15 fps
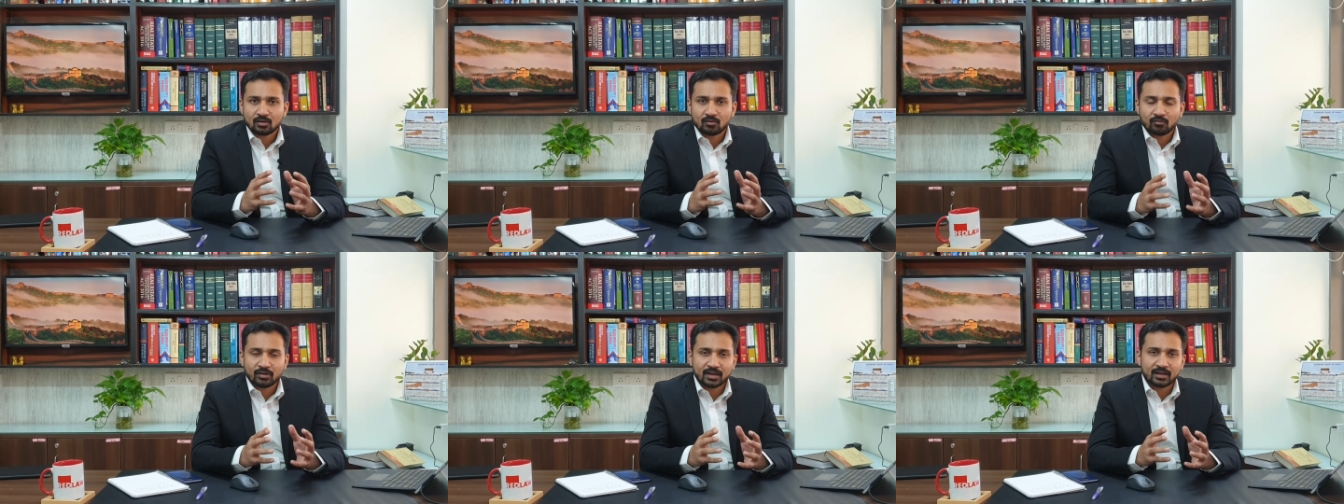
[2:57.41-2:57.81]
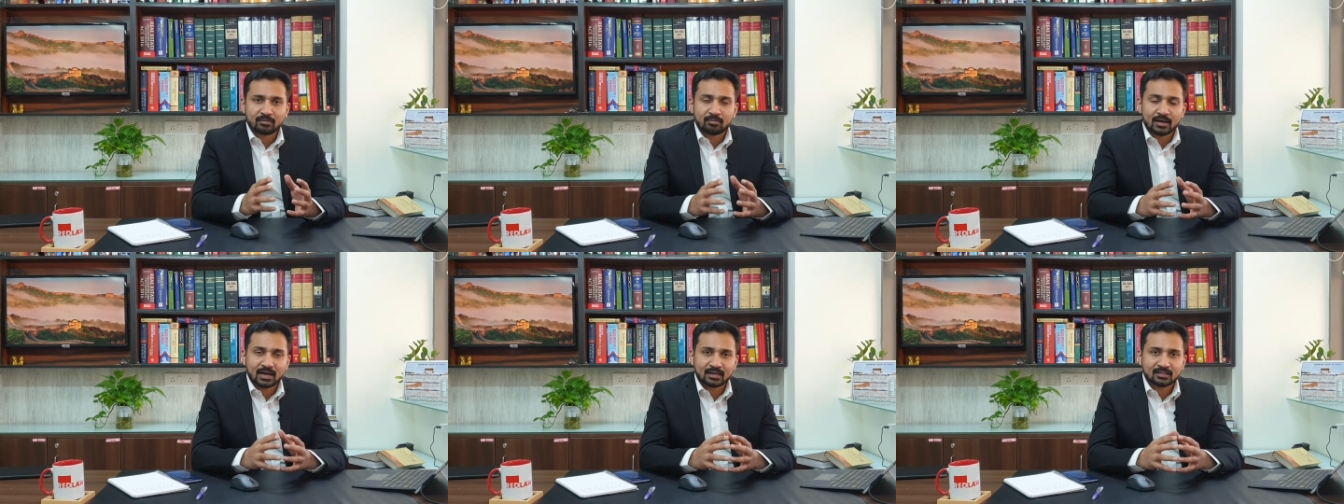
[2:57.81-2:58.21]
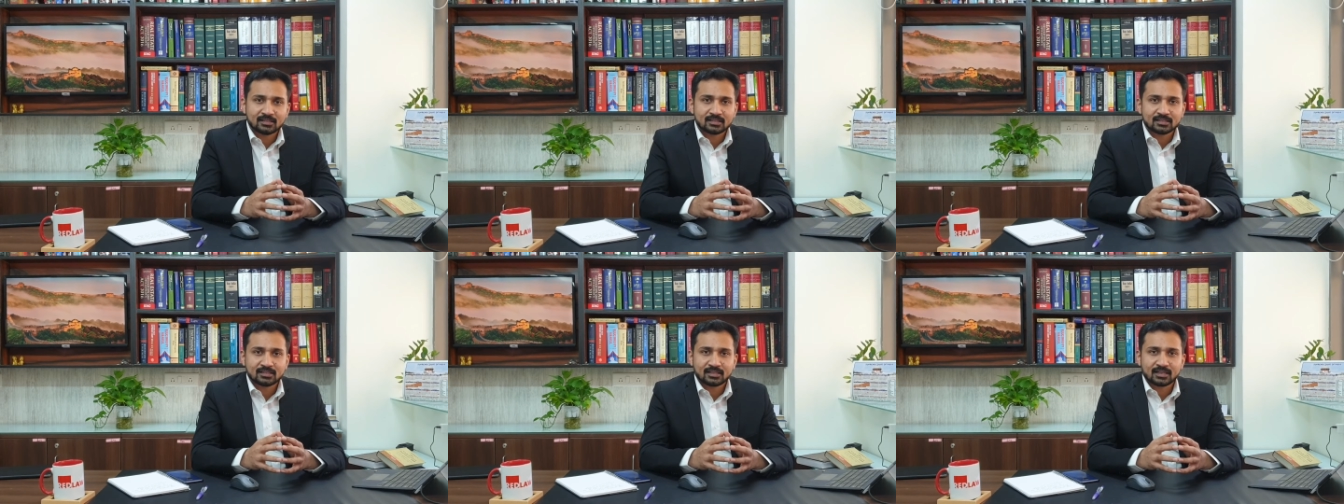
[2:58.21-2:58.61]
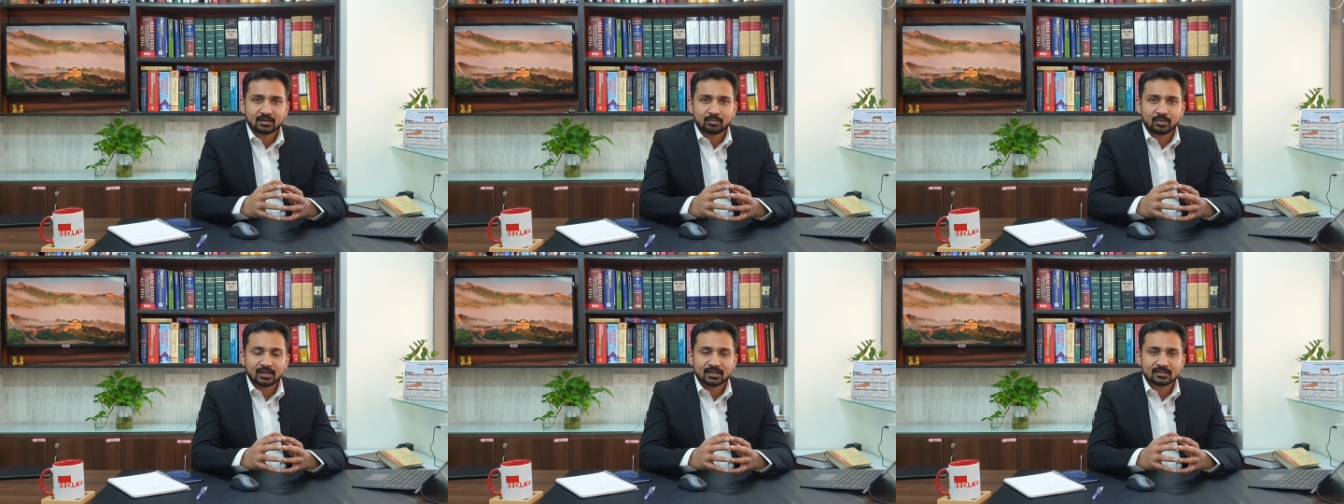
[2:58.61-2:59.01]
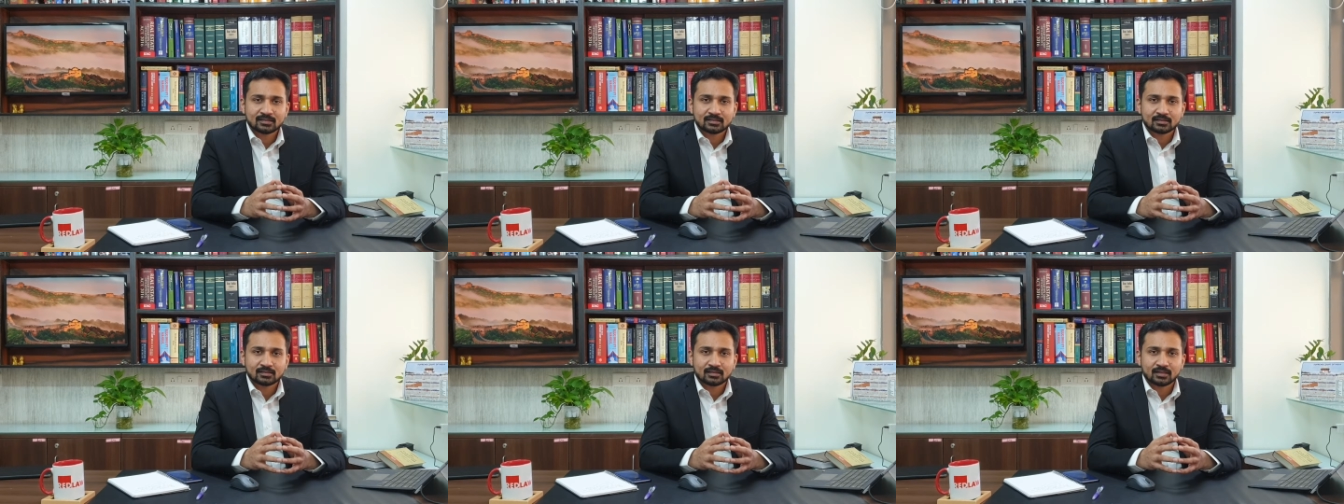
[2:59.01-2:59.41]
where marriages take
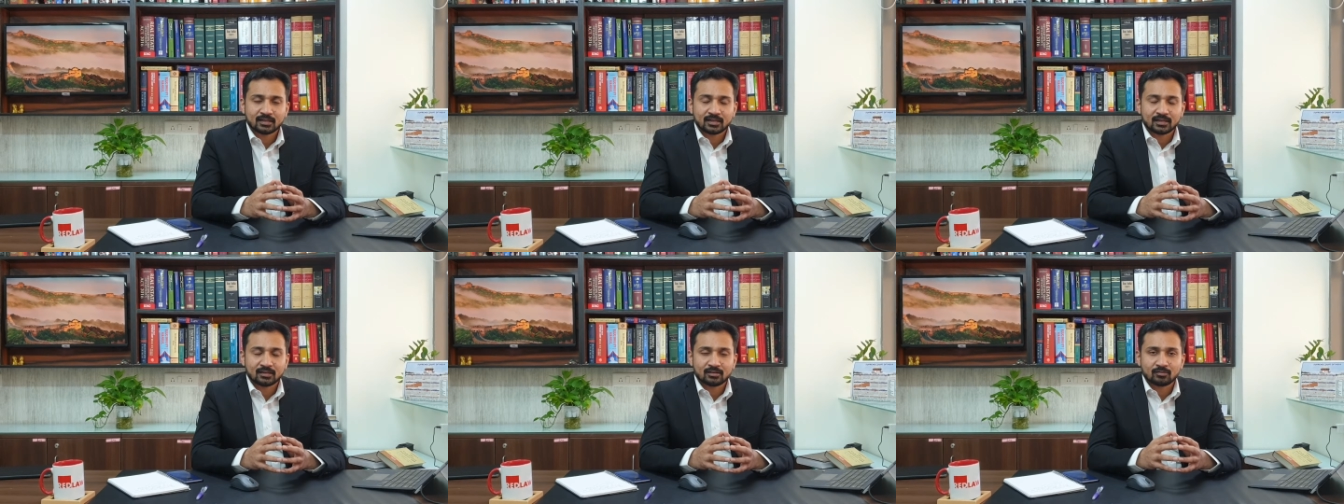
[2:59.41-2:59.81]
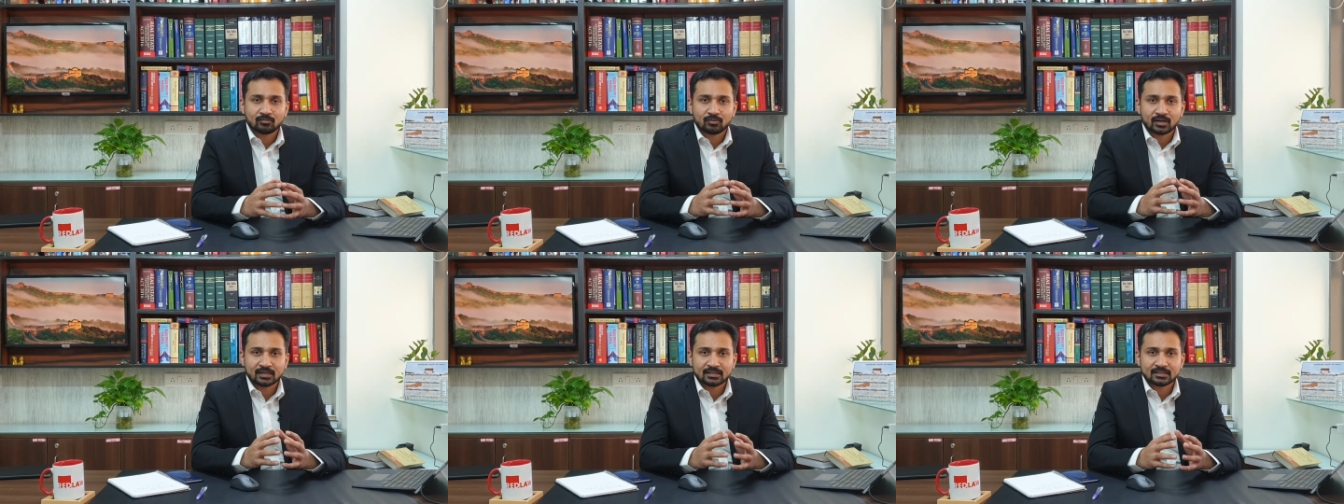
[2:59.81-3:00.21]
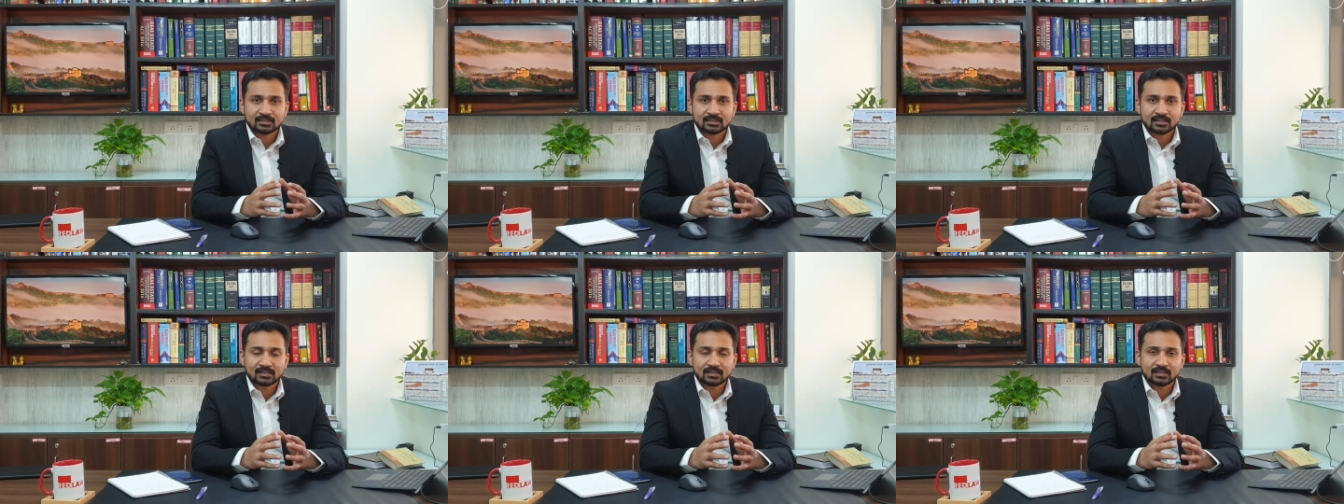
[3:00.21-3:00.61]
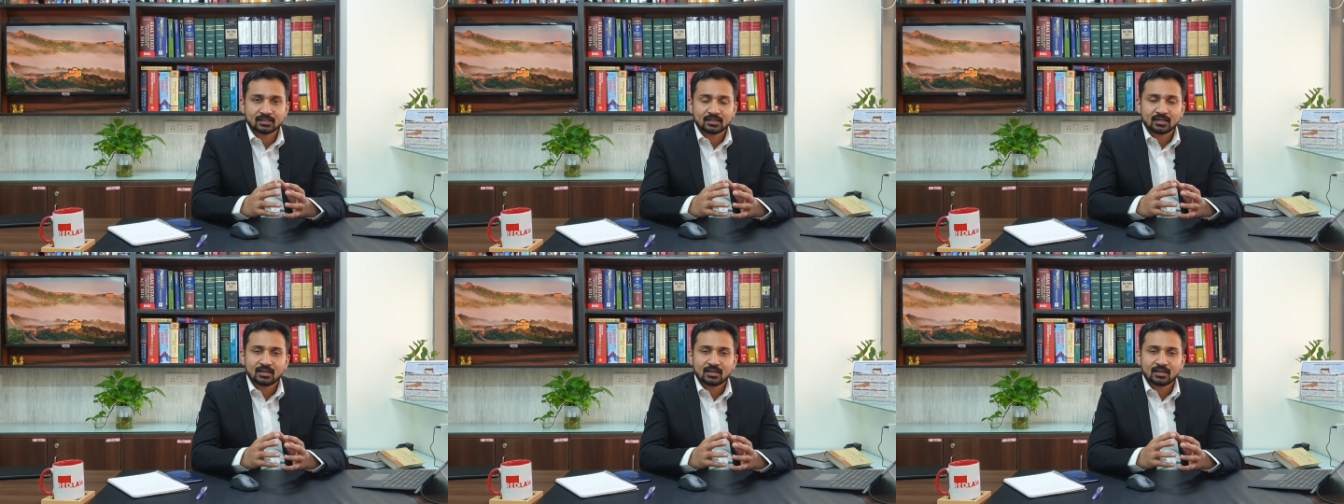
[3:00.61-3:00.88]
place in one state